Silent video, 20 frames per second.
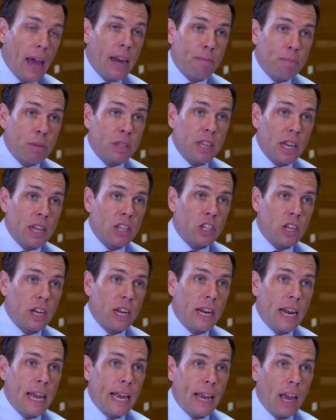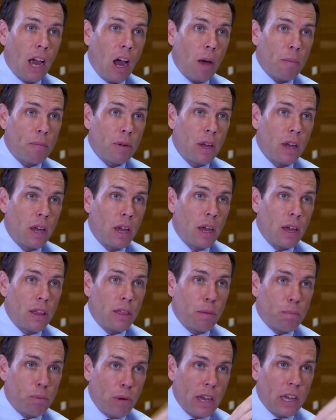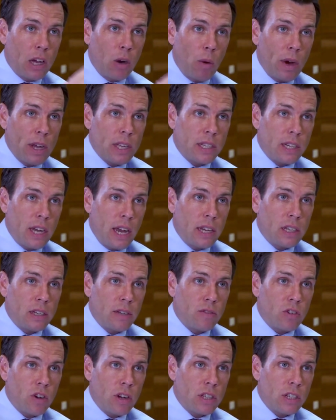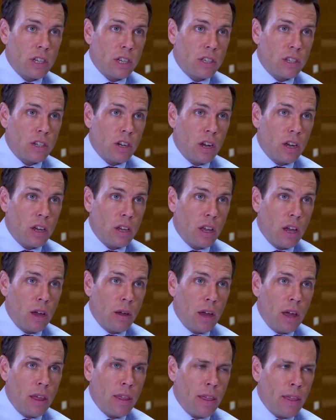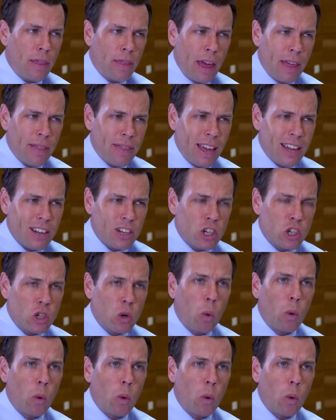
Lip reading: and potentially link up the breakaway state of Transnistria. That